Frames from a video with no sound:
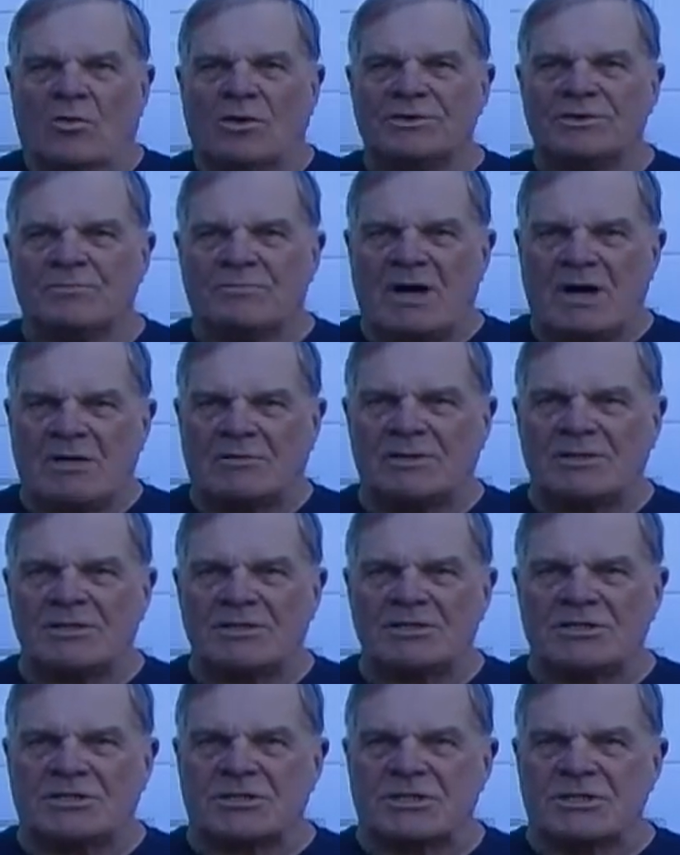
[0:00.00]
What the mom
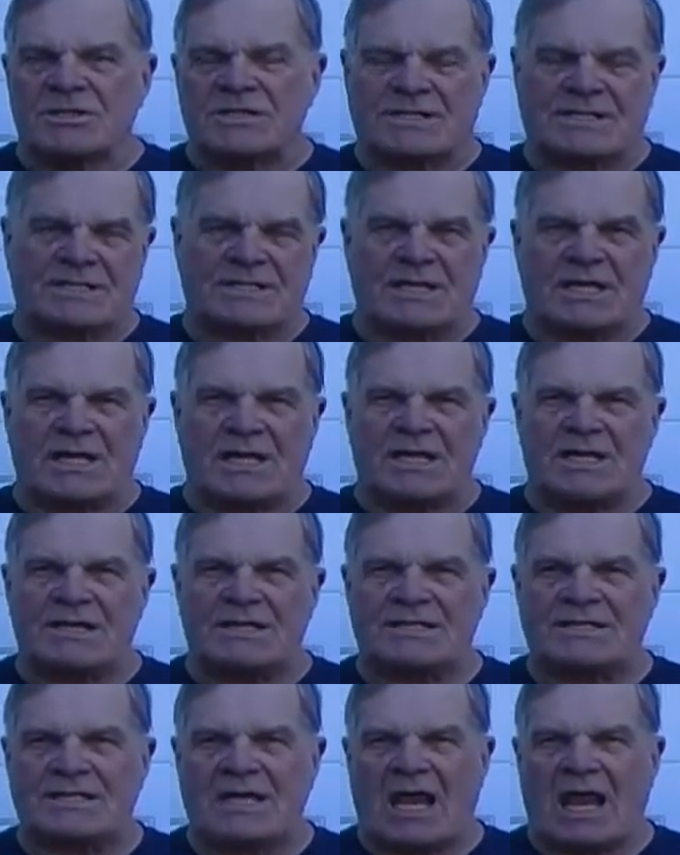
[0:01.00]
leash is
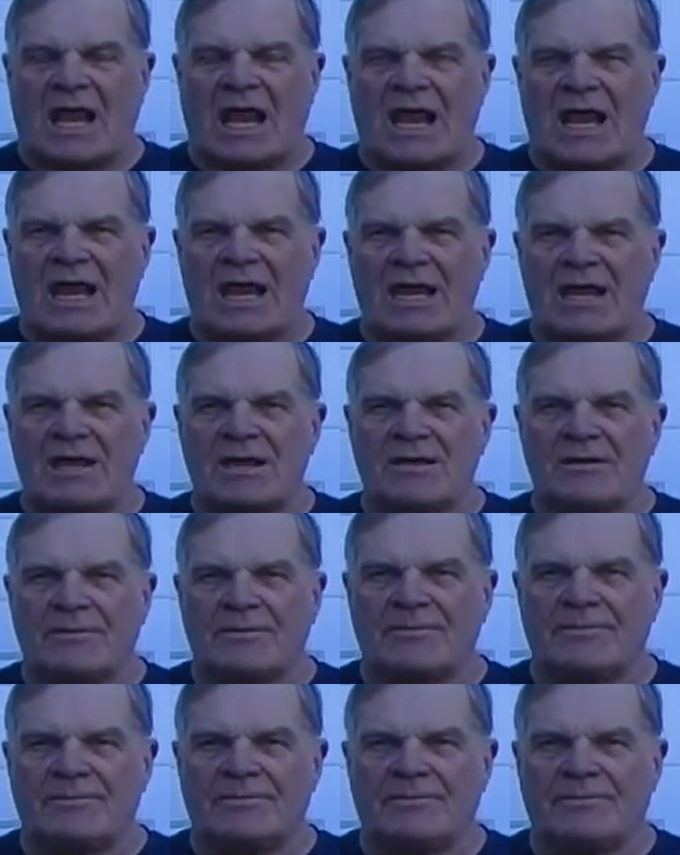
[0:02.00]
a
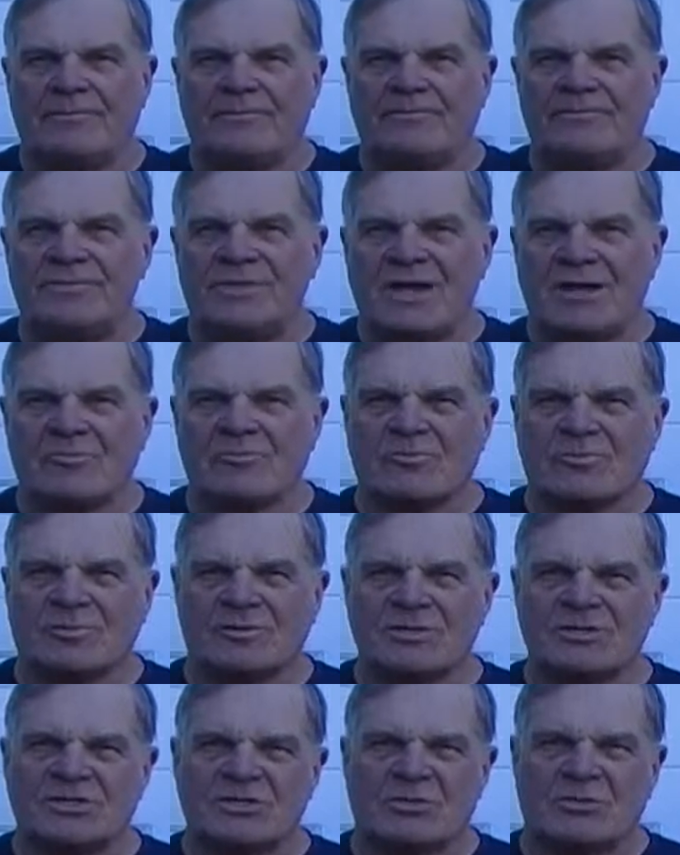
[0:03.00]
not
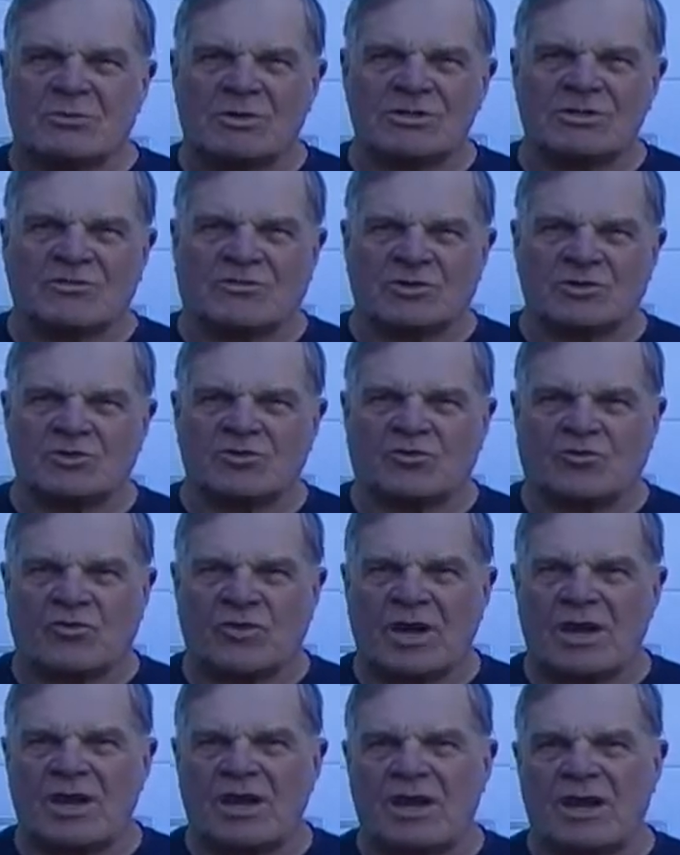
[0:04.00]
really so much of a
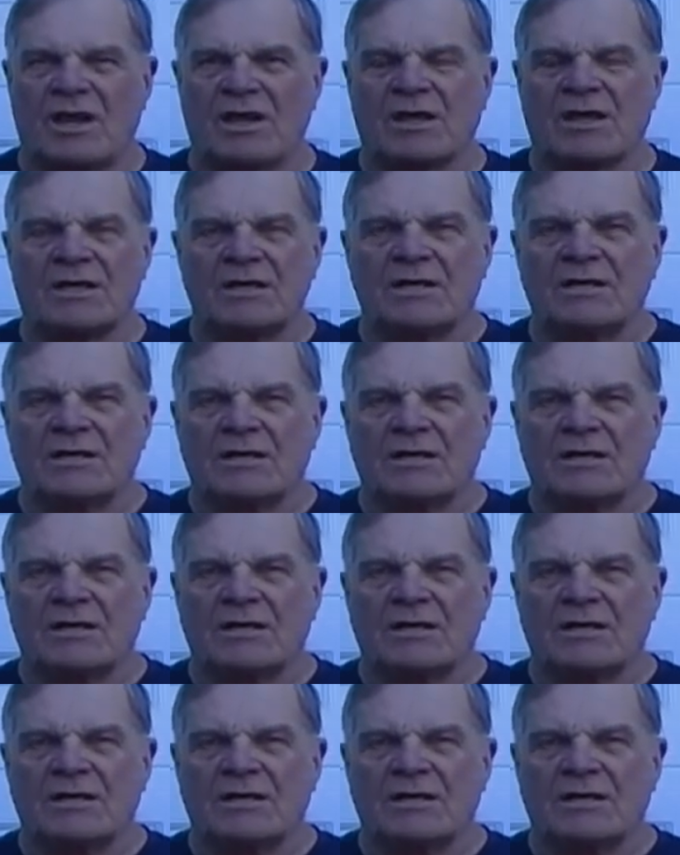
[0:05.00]
training